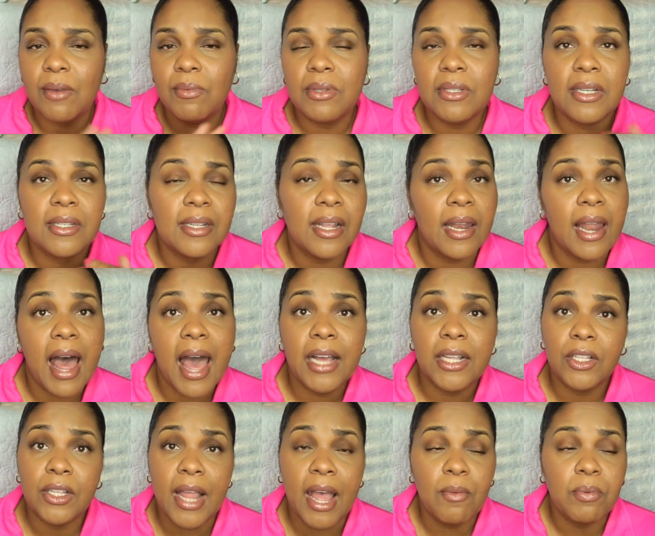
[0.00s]
It was just a
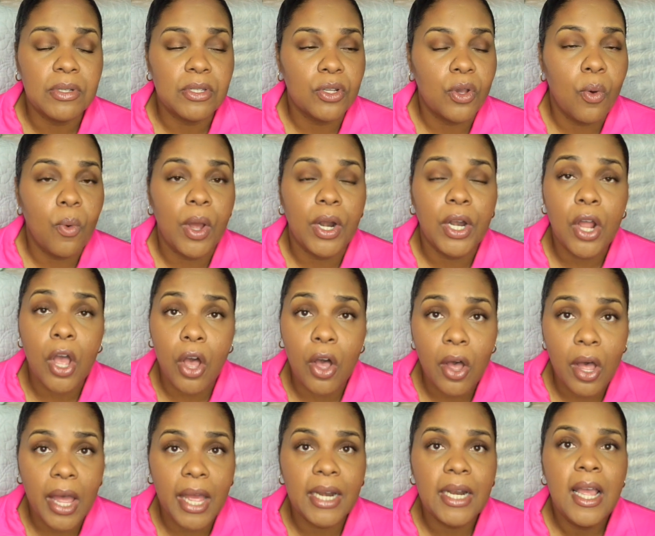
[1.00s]
lot that was going
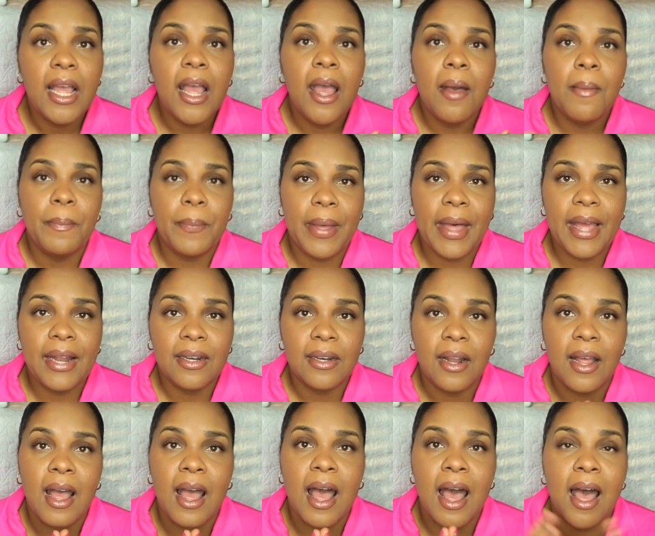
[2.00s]
on, but
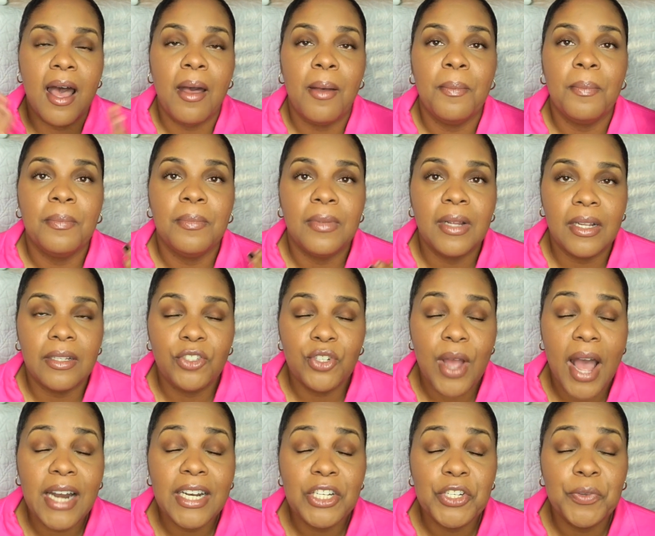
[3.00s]

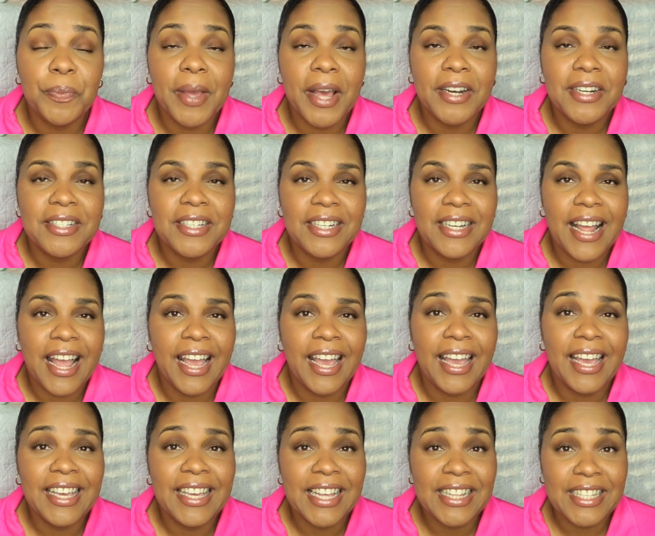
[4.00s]
trying to do better
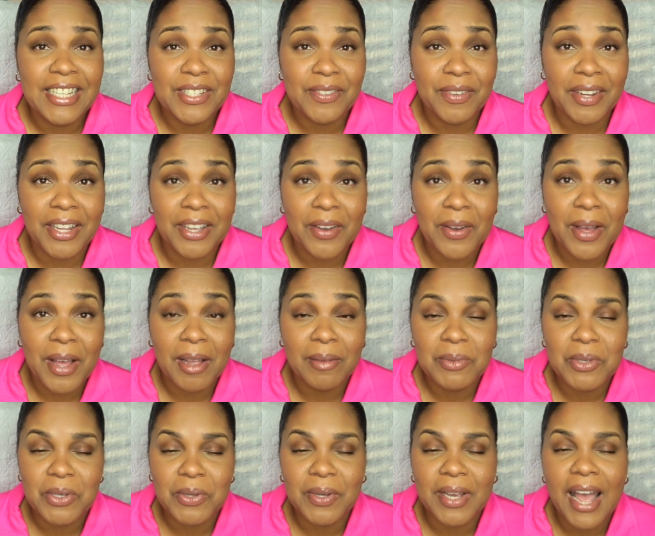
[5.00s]
today and get this video
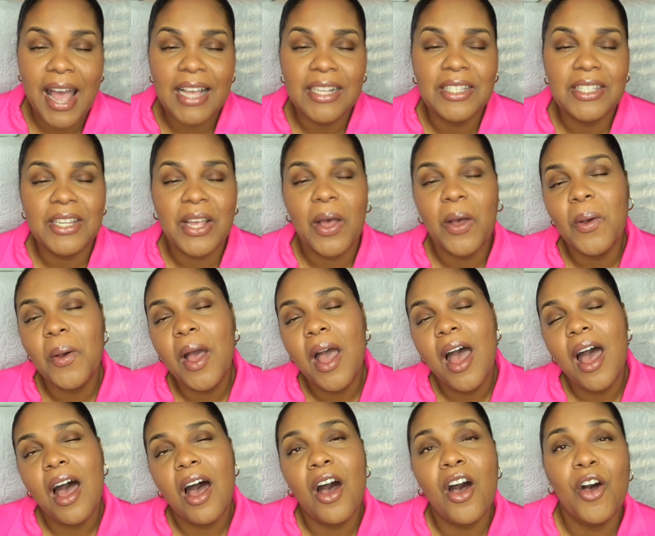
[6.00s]
up to you guys. So
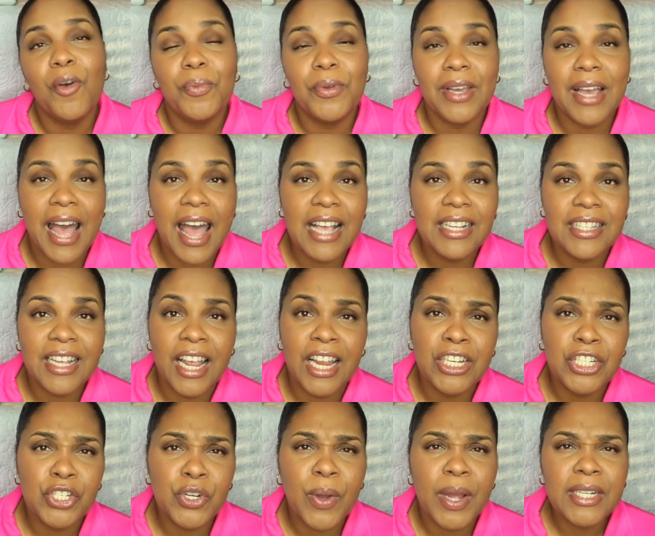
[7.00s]
I hope you guys
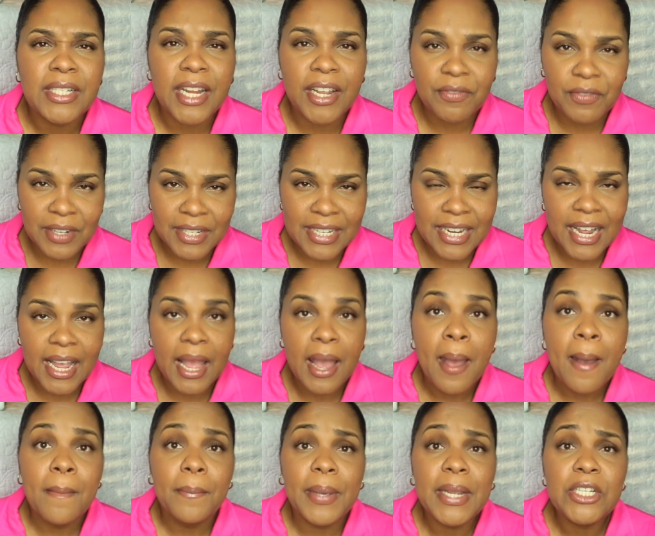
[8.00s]
enjoyed. If you did,
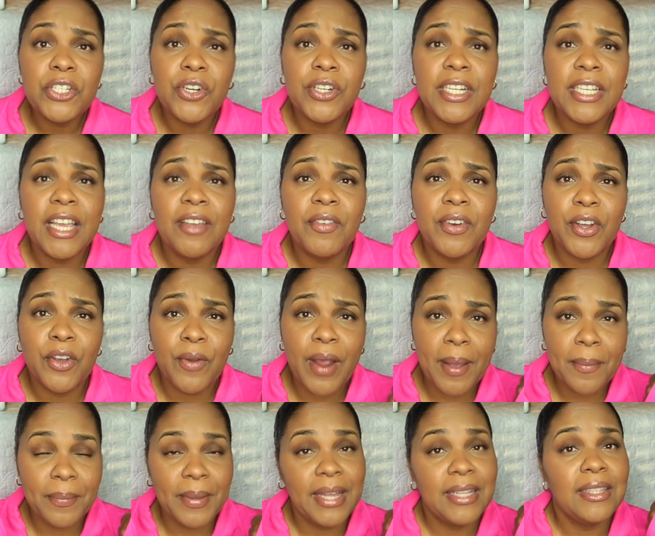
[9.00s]
be sure to give it a
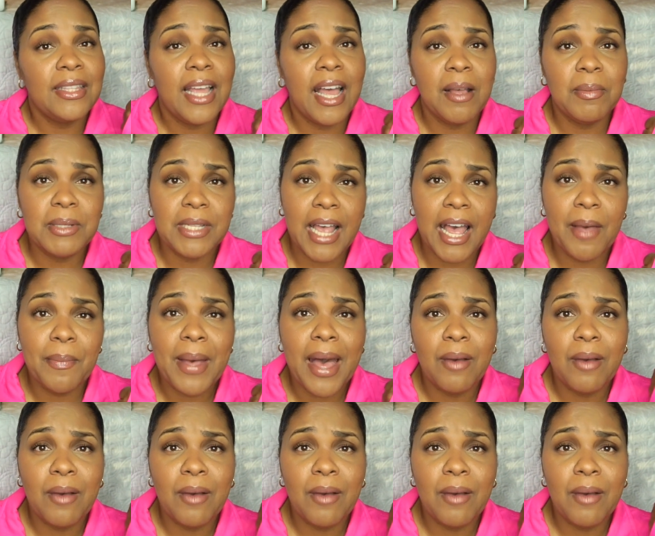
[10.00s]
great big thumbs up.